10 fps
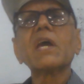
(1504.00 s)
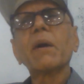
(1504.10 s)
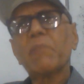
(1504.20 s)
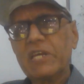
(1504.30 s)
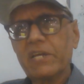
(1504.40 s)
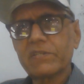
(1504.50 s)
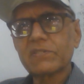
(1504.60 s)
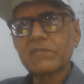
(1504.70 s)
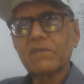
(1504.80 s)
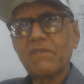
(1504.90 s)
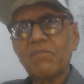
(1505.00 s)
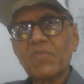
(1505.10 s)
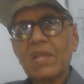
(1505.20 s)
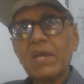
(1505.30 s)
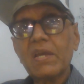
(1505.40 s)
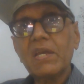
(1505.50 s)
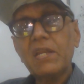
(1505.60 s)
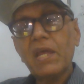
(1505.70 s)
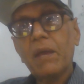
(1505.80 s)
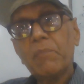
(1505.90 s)
MIS.
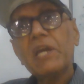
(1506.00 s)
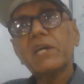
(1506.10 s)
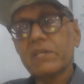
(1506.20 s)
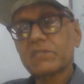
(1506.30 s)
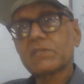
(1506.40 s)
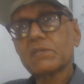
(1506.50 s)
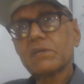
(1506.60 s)
In MIS,